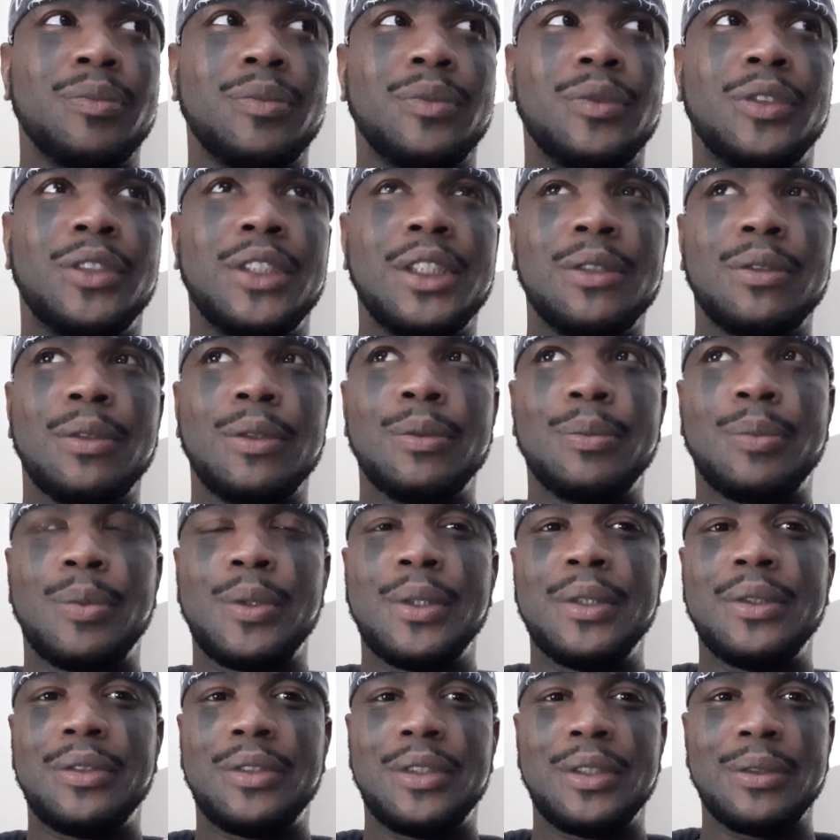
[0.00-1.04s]

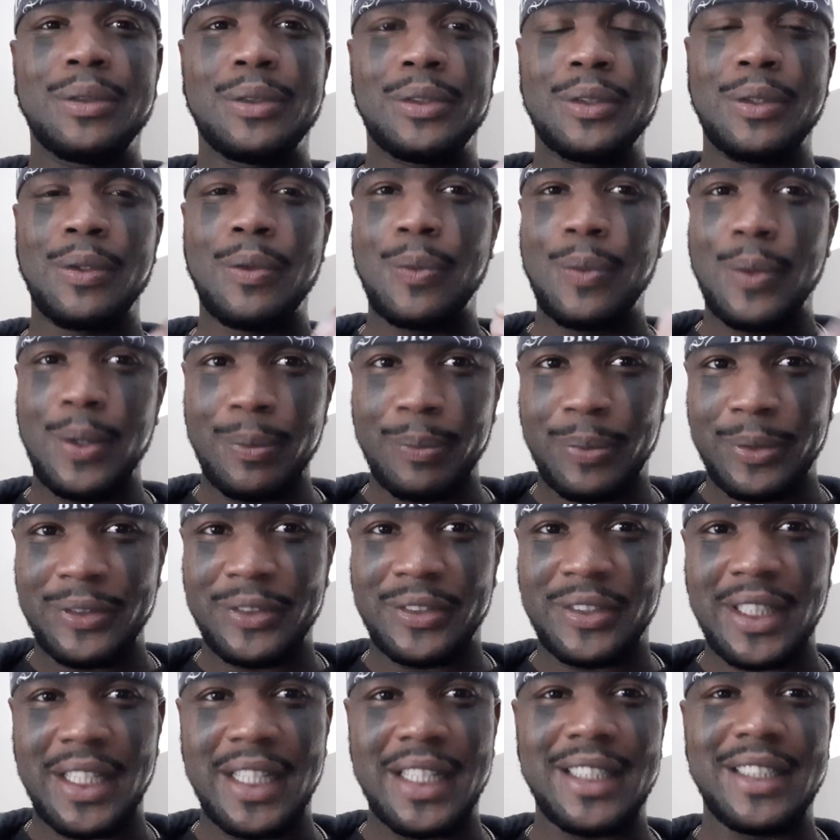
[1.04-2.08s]

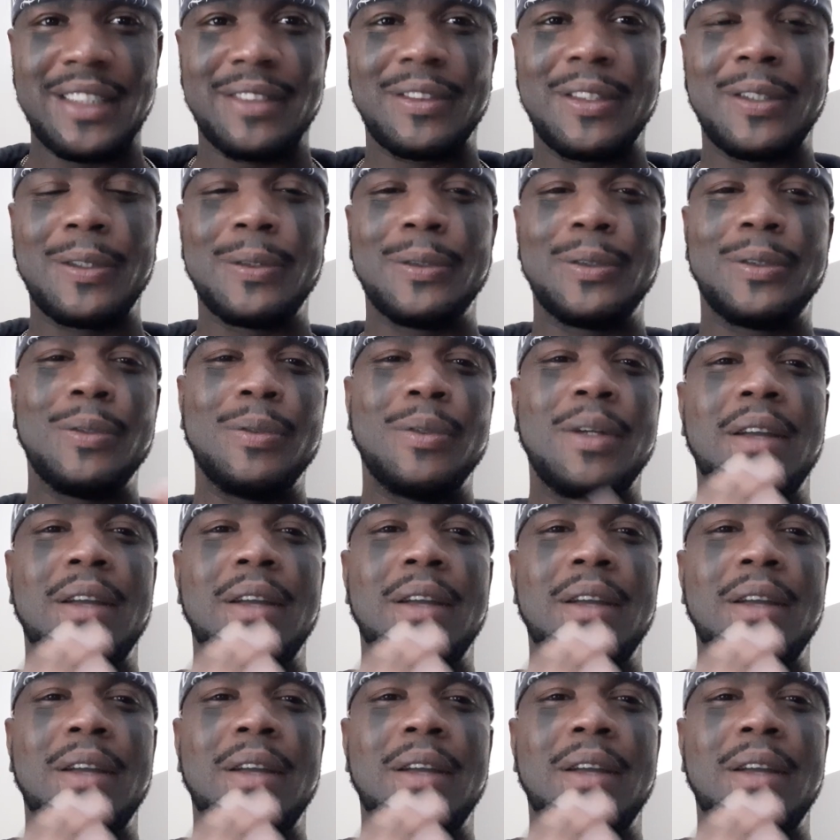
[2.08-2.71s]
0.001% of those who